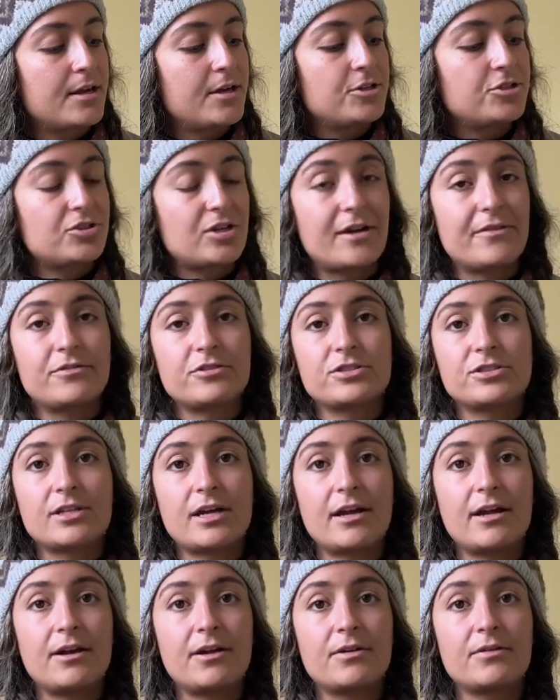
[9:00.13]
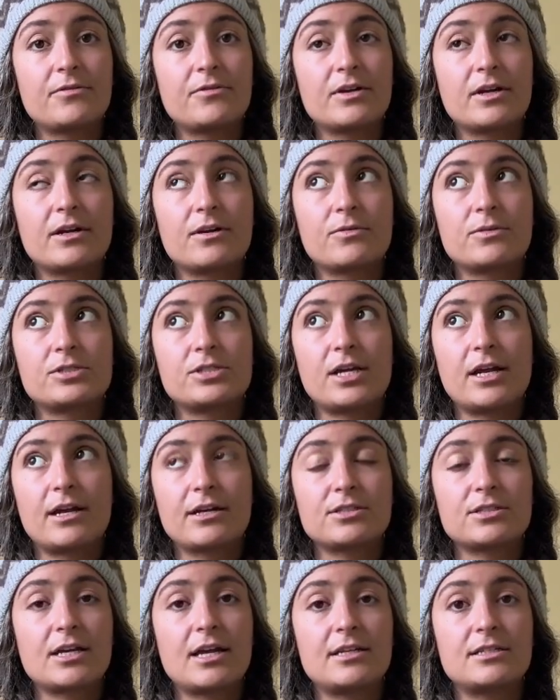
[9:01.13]
traveler's diarrhea, which I
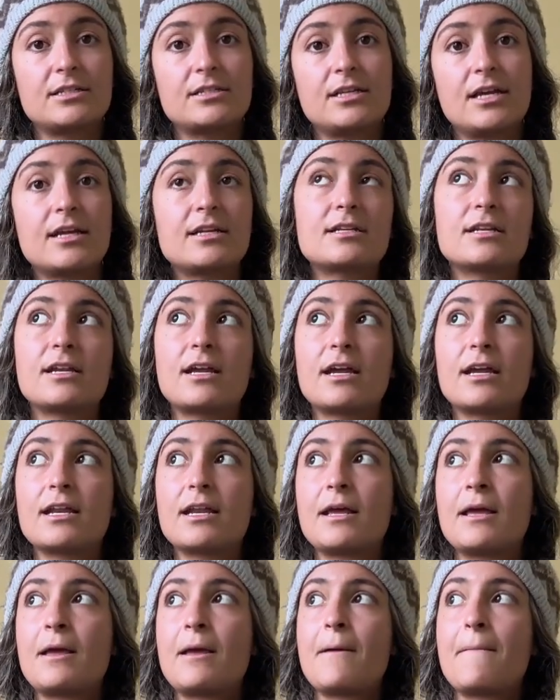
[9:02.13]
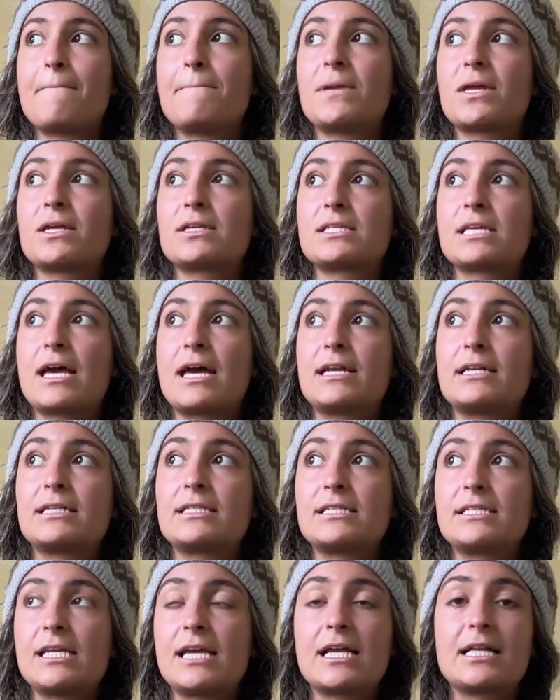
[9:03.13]
actually had to take tonight because I had a
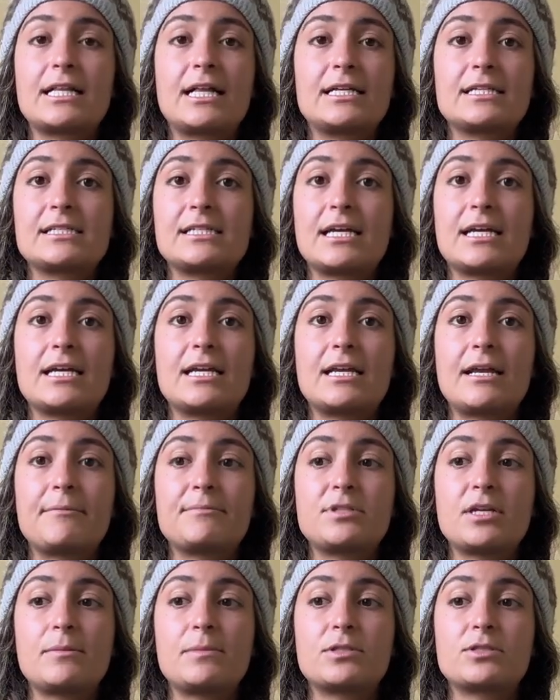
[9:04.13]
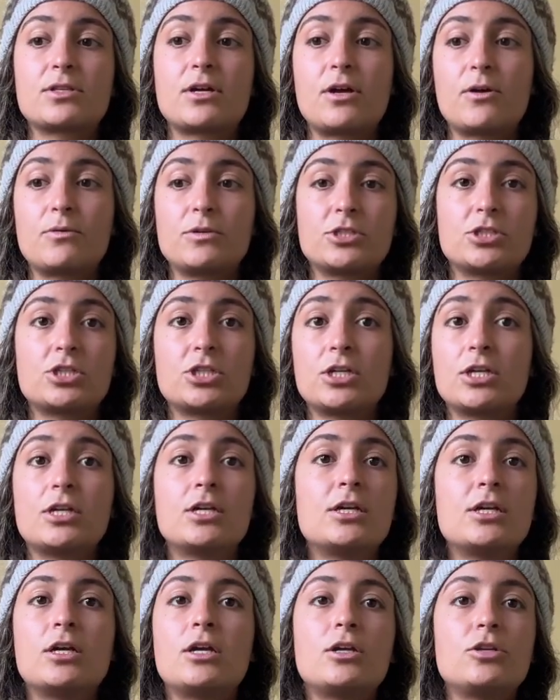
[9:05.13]
steak last night in Namche Bazaar, which
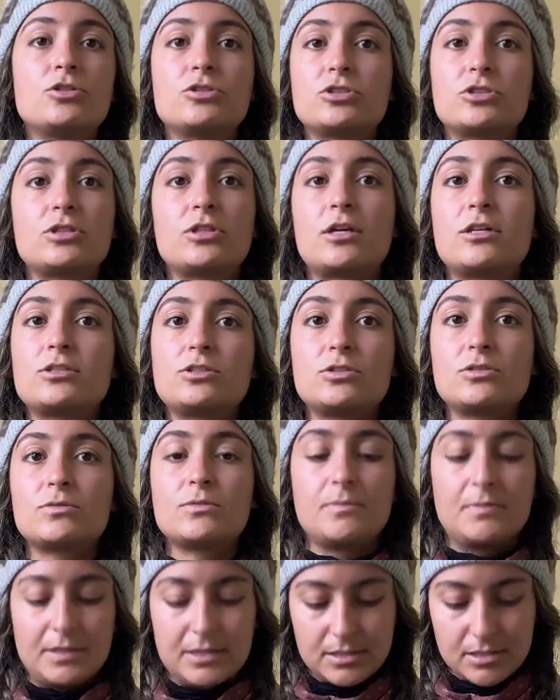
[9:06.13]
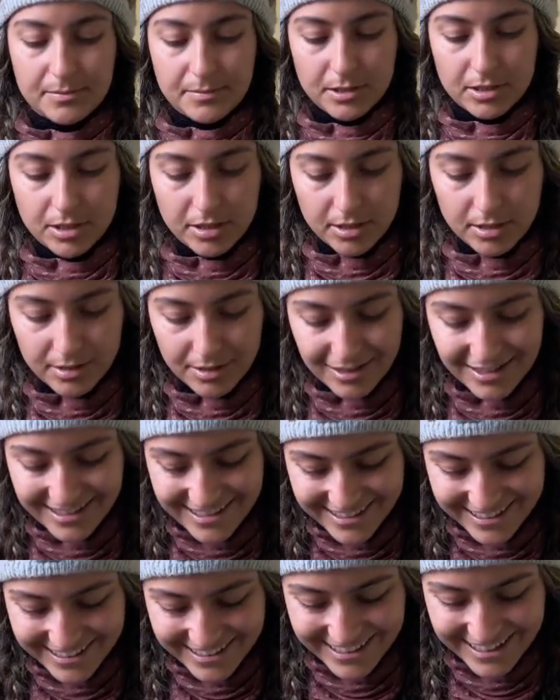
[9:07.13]
you should not do. My stomach hurt.
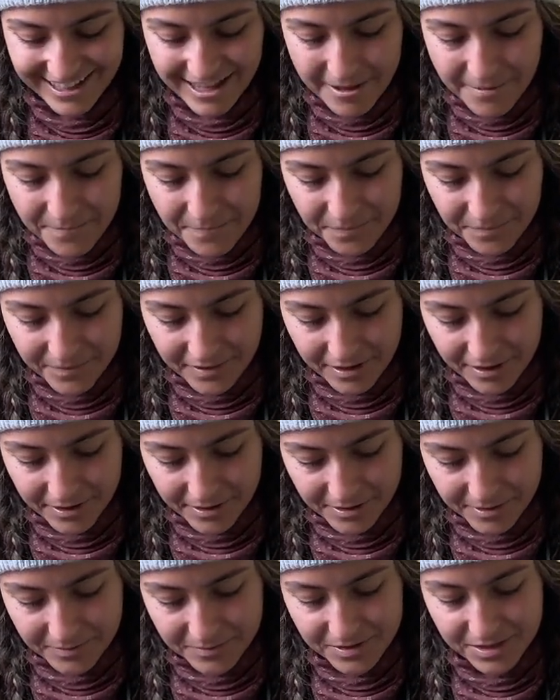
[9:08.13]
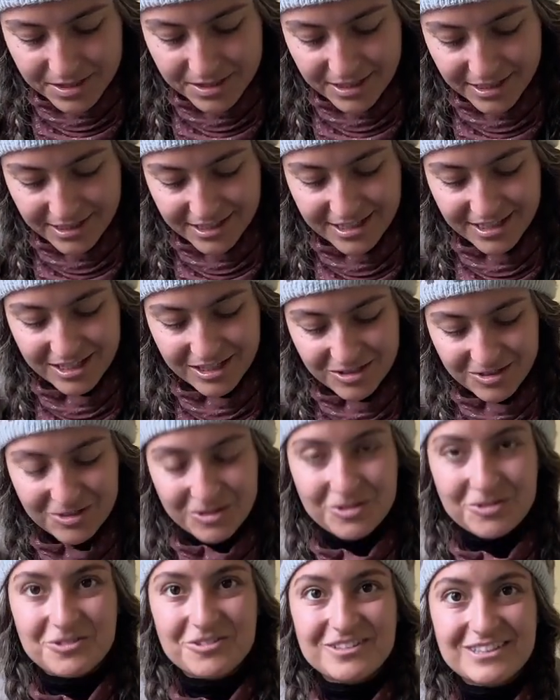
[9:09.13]
Stick
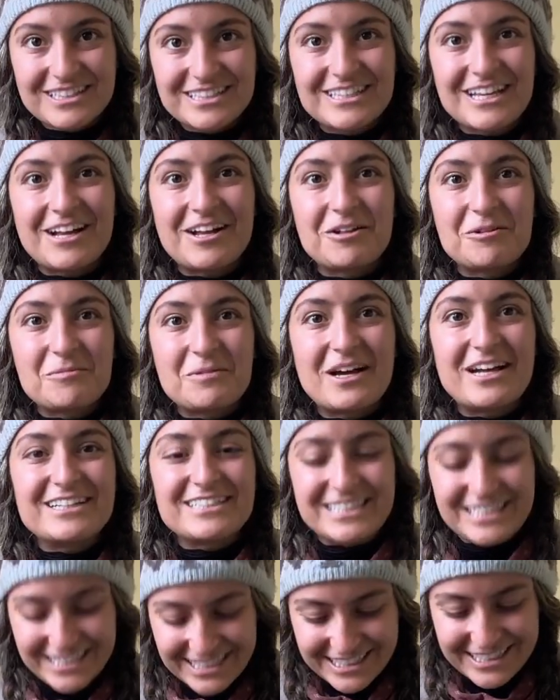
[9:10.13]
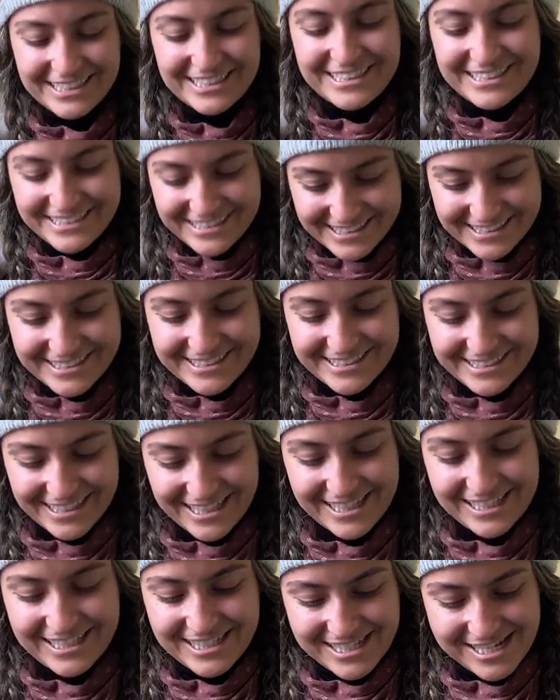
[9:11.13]
to the Dalvat.
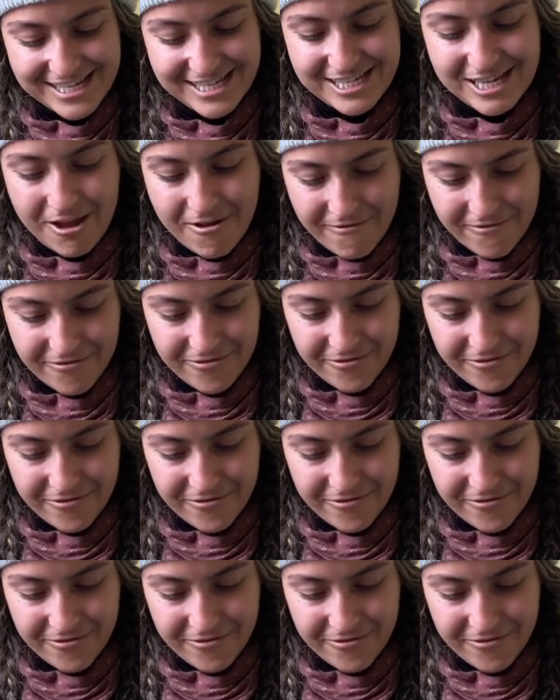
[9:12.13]
Lesson to self.